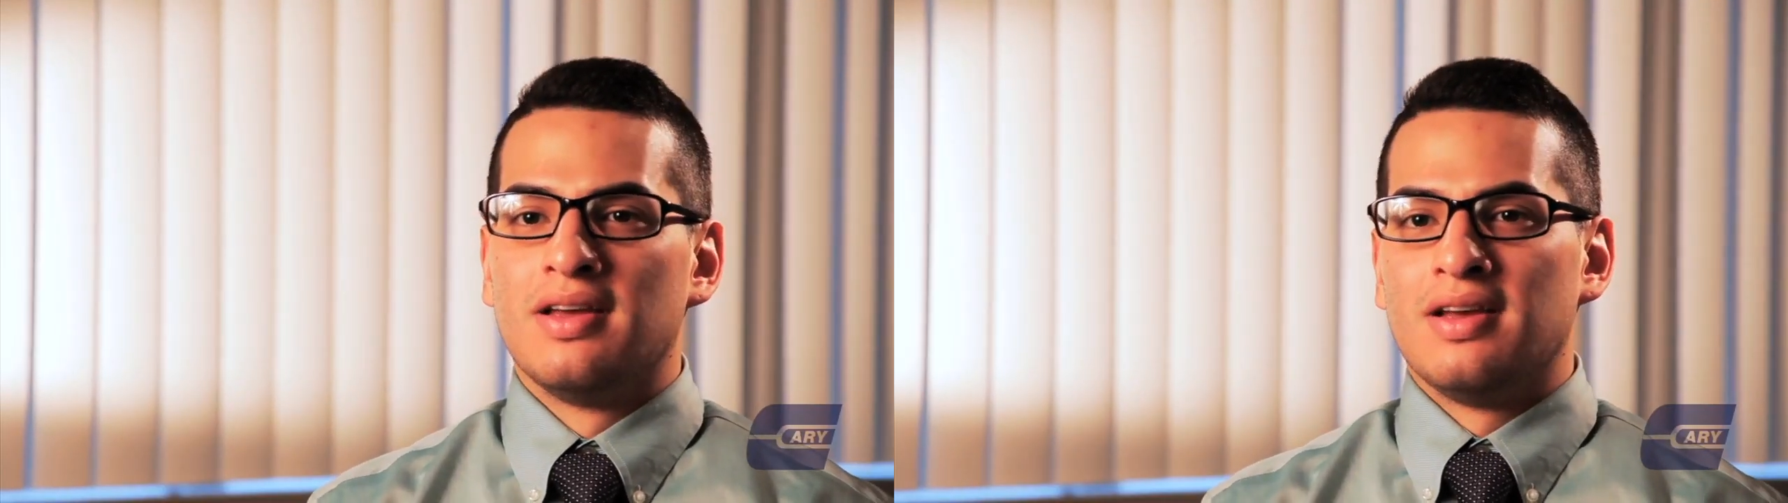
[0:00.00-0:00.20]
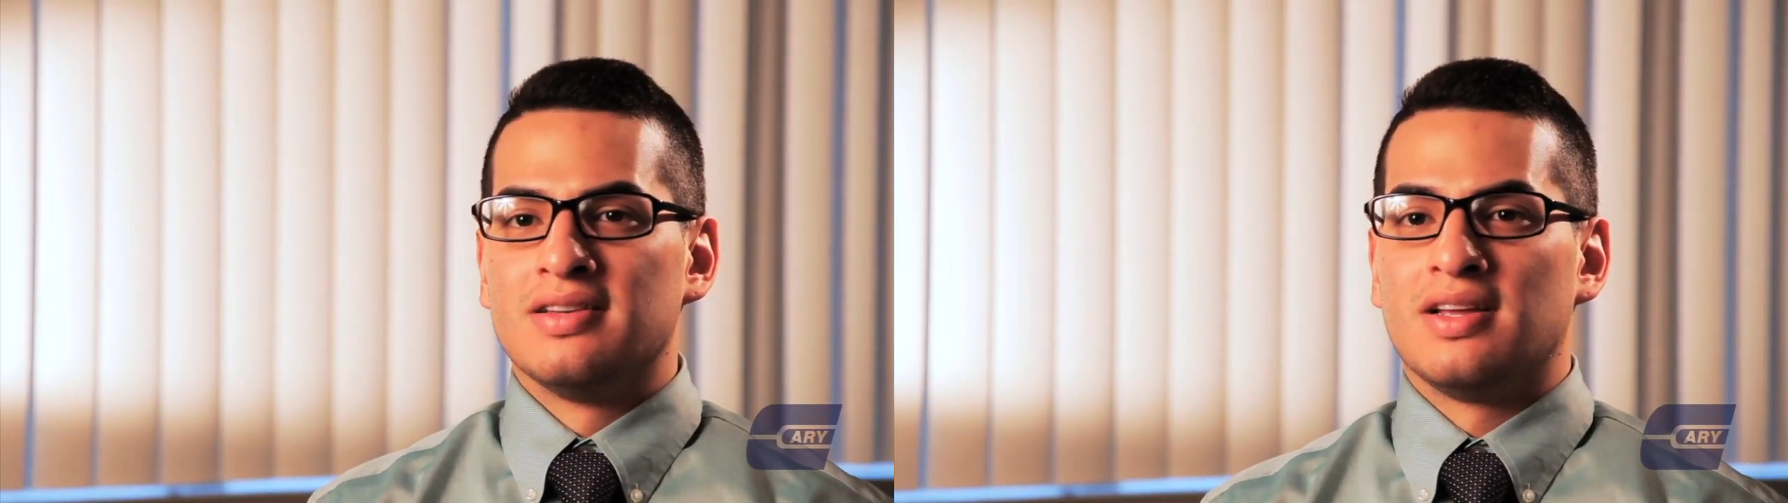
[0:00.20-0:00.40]

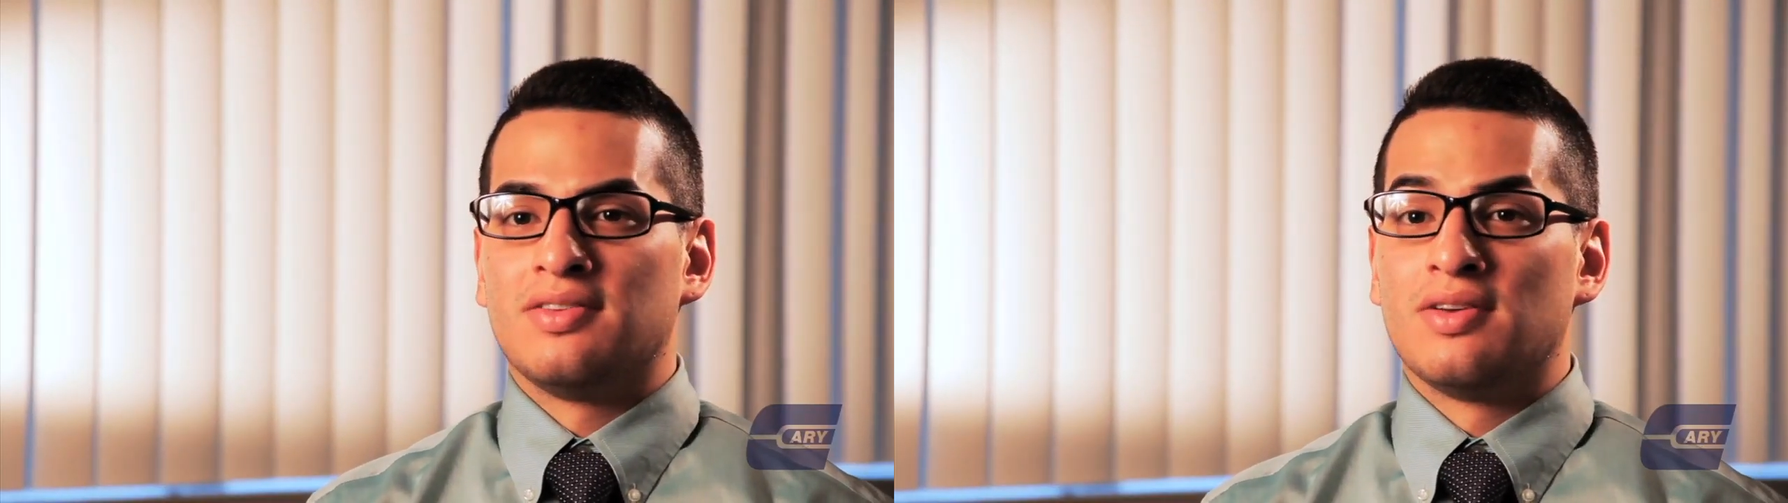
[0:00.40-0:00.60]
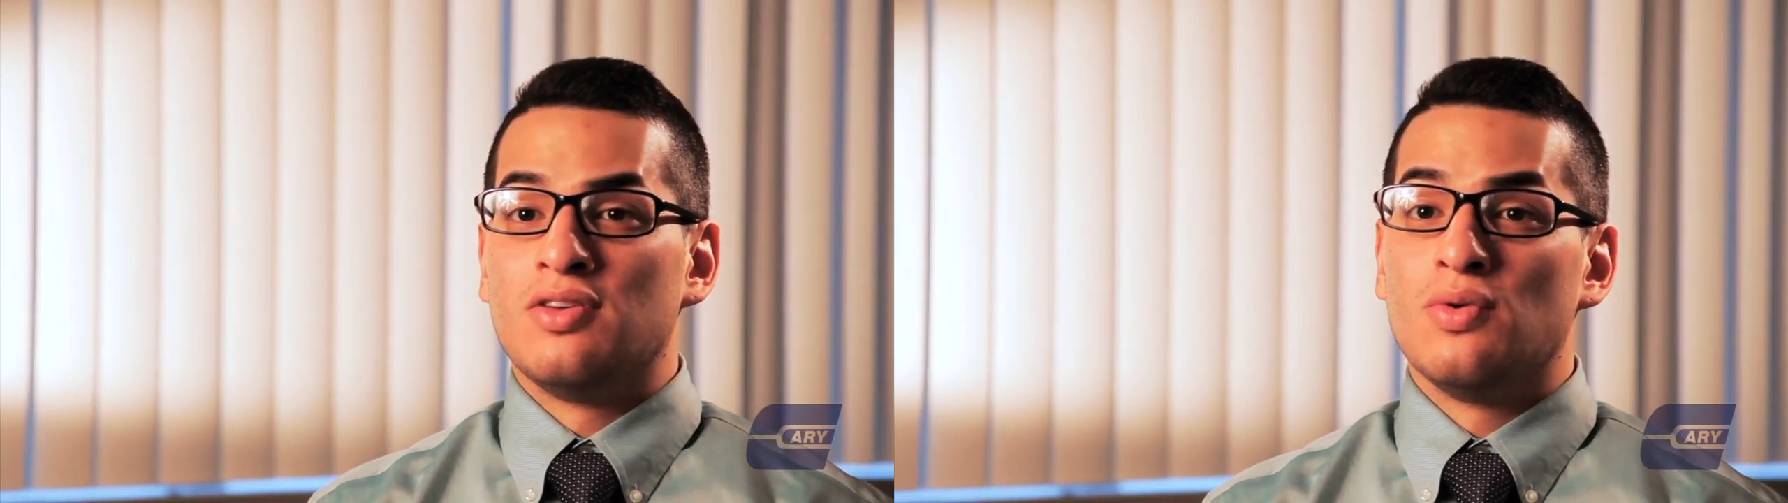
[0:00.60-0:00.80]
is that the
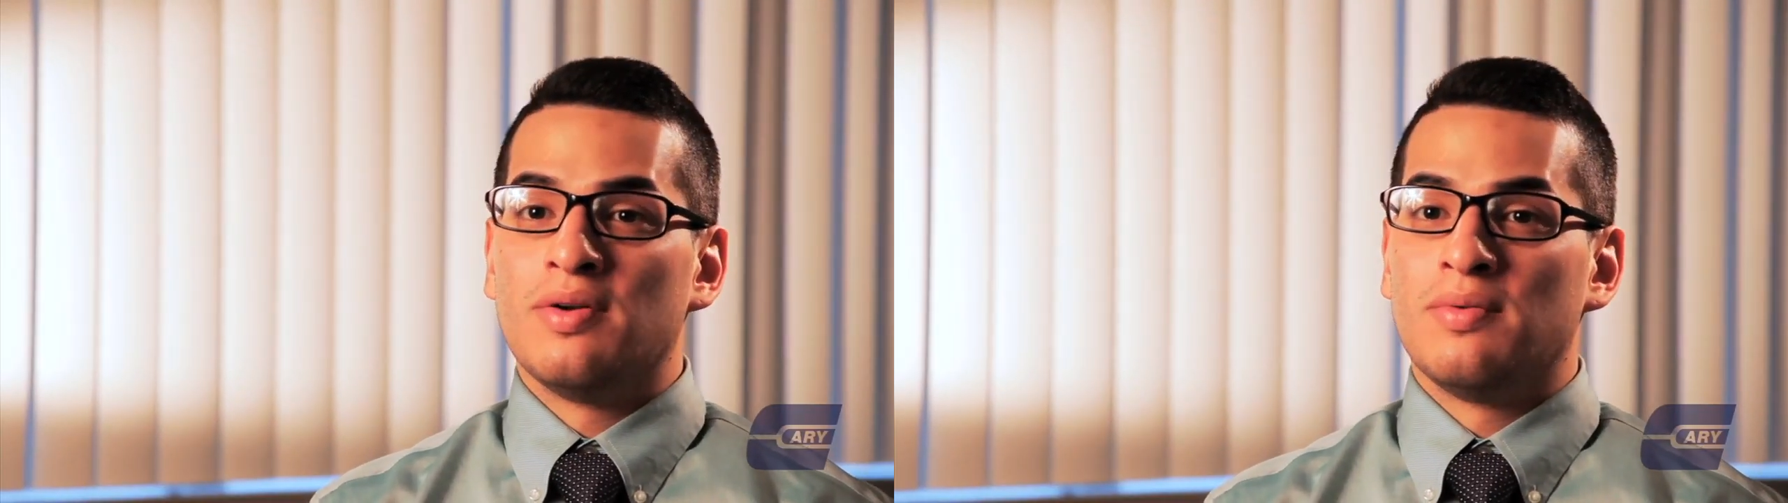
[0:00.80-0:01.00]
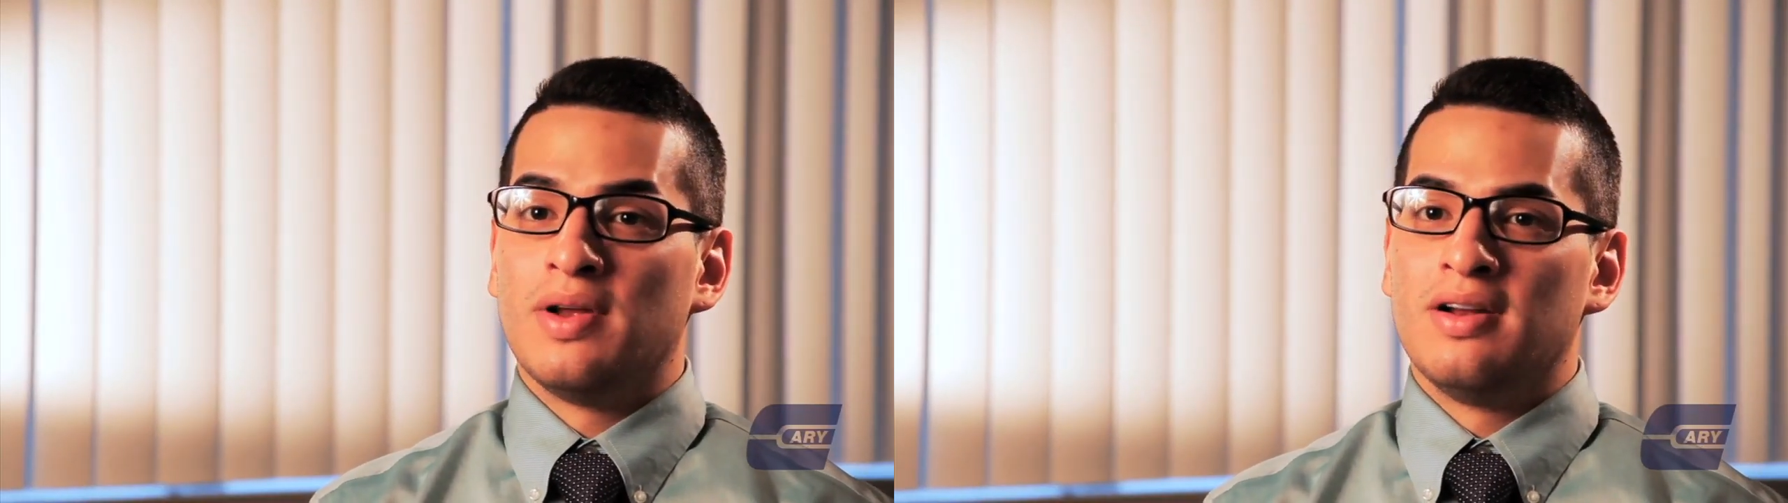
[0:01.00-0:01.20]
UN
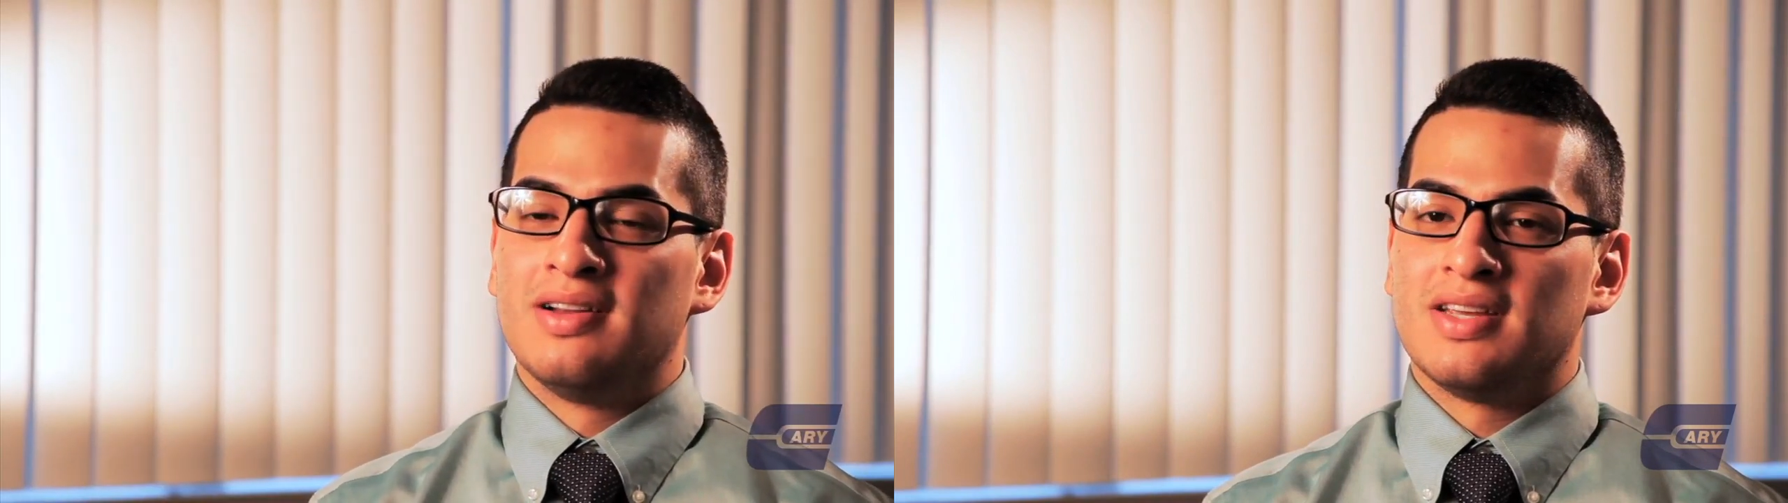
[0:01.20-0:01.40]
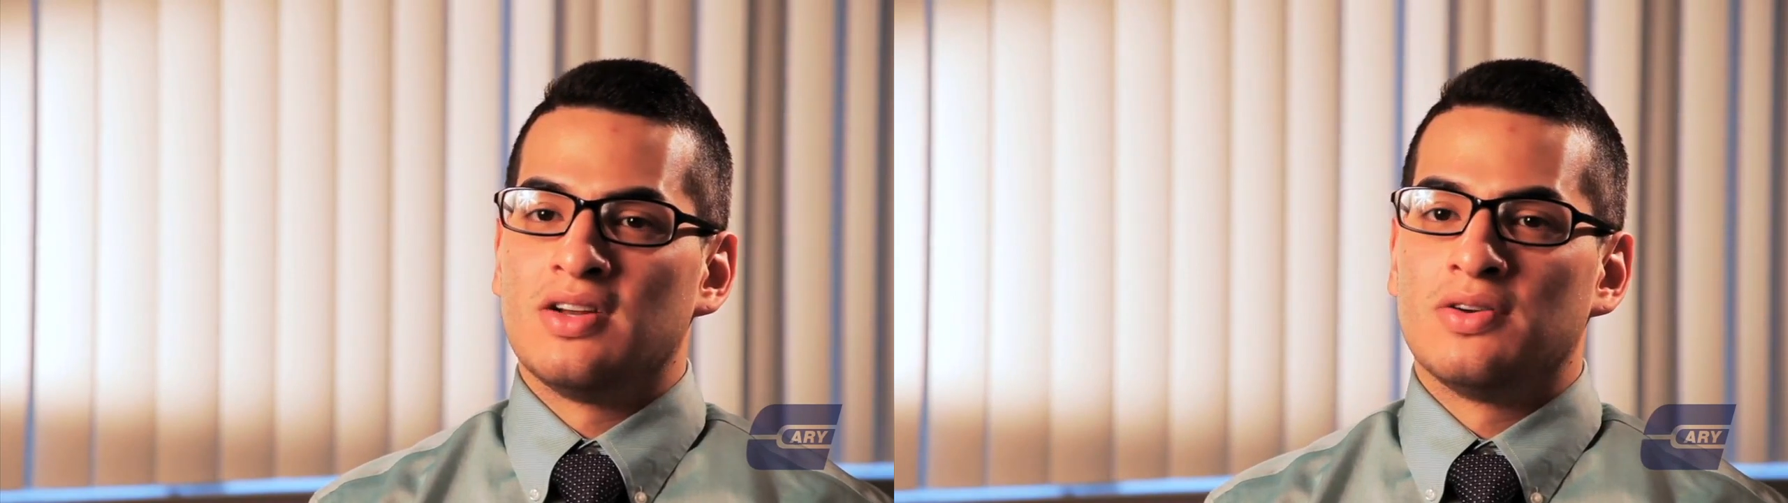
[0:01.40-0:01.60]
rated
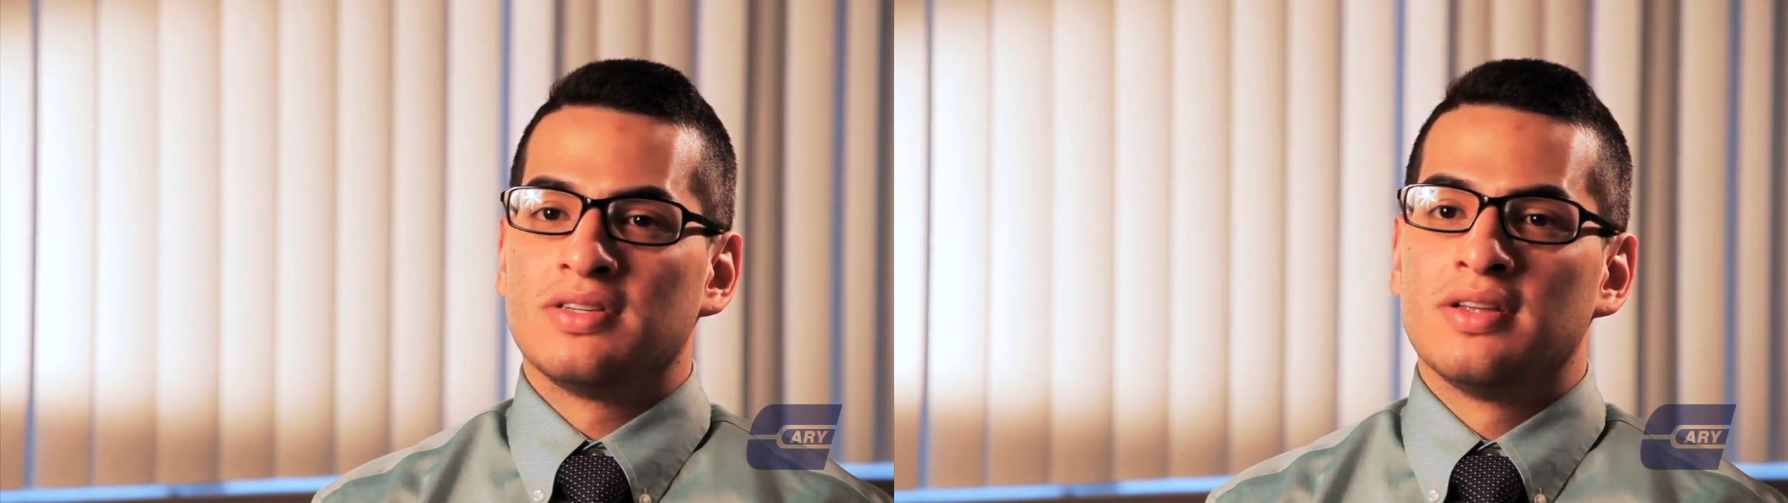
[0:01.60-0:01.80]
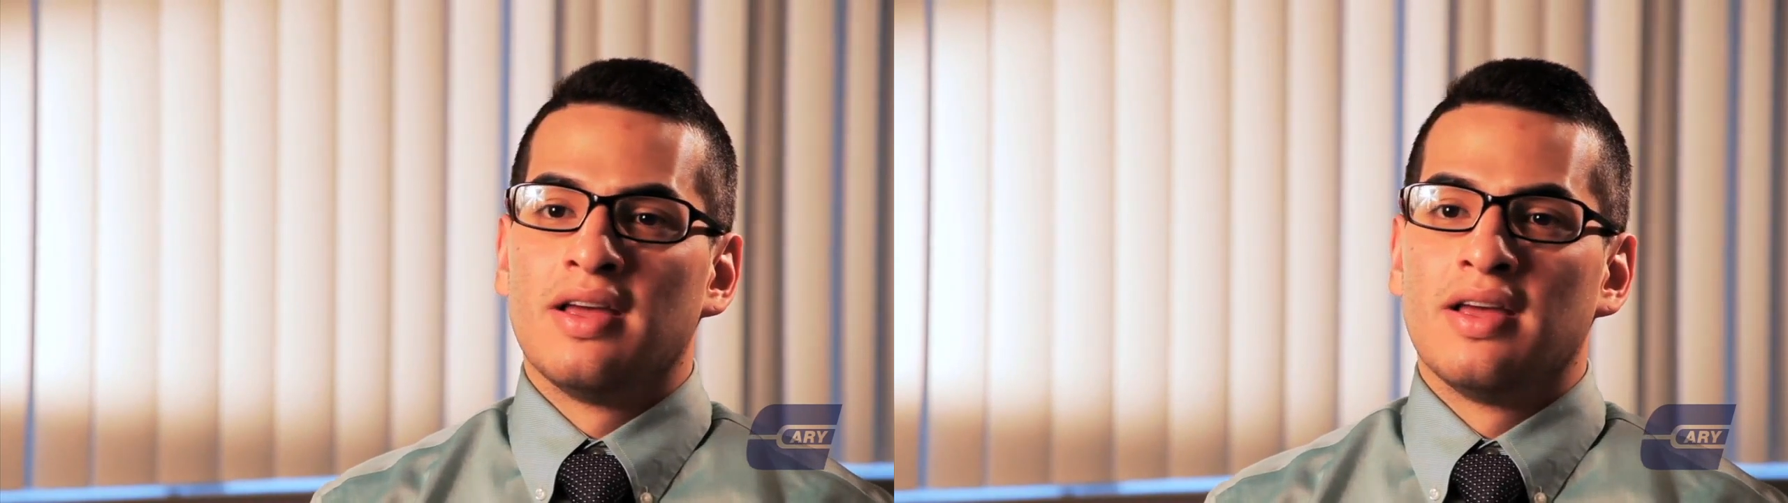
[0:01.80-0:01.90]
containers